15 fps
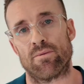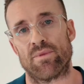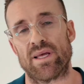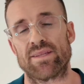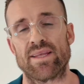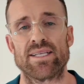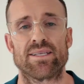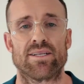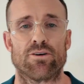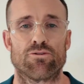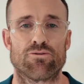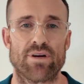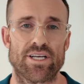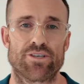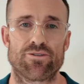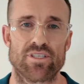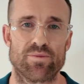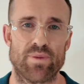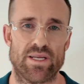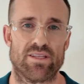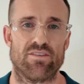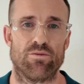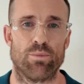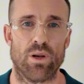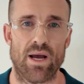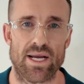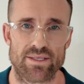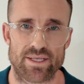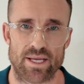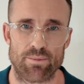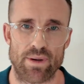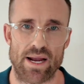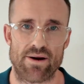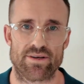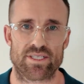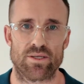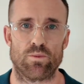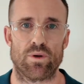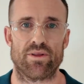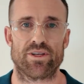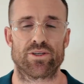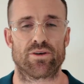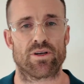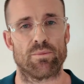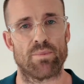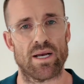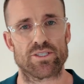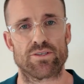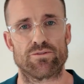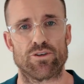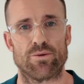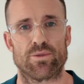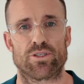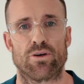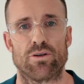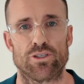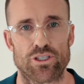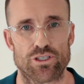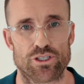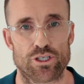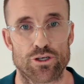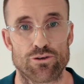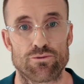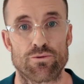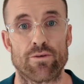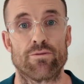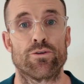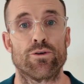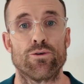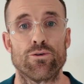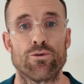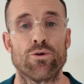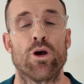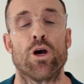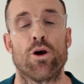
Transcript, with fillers: They then did a retrospective blinded comparison where they took a bunch of dermatologists to review